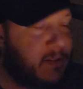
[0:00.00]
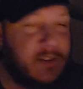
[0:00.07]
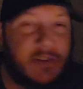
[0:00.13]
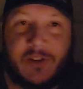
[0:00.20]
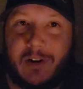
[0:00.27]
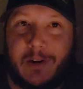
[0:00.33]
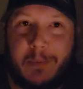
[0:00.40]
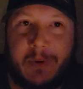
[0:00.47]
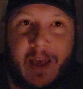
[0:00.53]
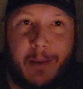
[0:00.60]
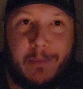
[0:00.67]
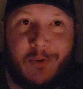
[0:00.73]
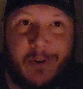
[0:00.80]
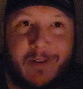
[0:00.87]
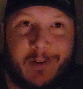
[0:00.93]
disturbed
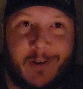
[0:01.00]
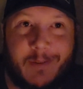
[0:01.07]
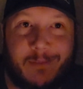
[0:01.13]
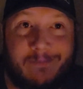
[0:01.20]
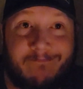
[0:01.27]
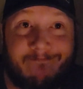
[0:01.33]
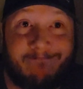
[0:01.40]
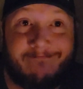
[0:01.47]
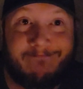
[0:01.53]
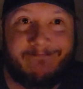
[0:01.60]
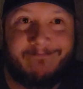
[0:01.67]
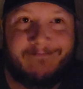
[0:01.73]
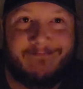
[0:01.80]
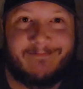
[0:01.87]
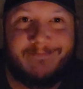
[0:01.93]
cab driver.
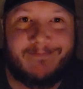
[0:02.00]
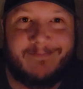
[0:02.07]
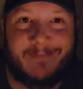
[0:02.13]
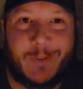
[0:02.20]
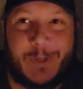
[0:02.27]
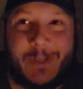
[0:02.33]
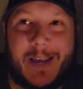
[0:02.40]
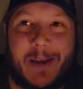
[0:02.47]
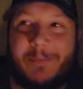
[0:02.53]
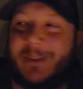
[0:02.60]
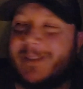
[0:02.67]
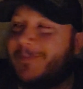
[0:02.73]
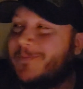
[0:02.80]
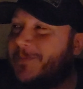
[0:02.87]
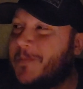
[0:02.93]
Good times.